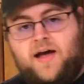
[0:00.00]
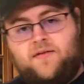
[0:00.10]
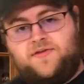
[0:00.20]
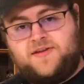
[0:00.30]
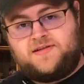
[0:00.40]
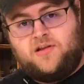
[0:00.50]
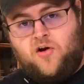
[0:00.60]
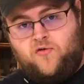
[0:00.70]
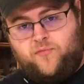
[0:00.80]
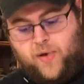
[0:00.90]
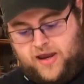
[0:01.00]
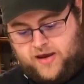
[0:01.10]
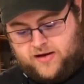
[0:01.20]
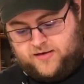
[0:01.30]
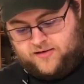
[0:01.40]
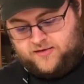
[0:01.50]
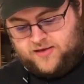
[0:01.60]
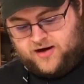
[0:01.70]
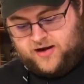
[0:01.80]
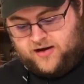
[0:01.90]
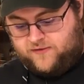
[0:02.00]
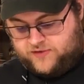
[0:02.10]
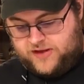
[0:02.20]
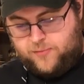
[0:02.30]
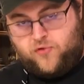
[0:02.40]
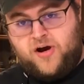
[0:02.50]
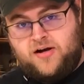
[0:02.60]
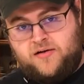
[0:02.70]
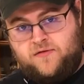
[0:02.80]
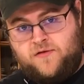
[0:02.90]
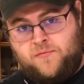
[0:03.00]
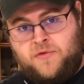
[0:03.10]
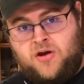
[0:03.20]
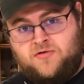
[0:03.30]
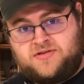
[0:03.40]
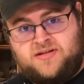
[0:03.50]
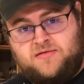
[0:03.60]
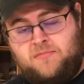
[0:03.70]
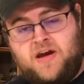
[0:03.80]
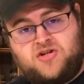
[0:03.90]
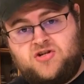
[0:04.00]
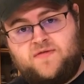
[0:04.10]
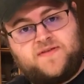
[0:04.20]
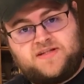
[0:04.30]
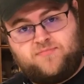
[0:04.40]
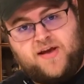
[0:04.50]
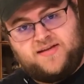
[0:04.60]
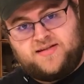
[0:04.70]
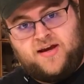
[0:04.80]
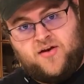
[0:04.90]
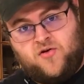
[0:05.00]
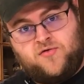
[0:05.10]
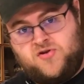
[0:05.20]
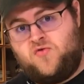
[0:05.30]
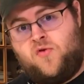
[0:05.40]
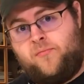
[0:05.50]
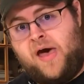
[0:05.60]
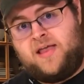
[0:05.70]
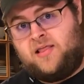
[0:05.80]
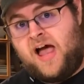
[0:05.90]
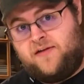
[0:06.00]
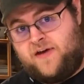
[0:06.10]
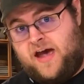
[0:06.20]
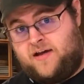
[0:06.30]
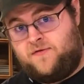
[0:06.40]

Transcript: I have this loaf pan that I have liberated from use as a makeshift space heater due to a bad life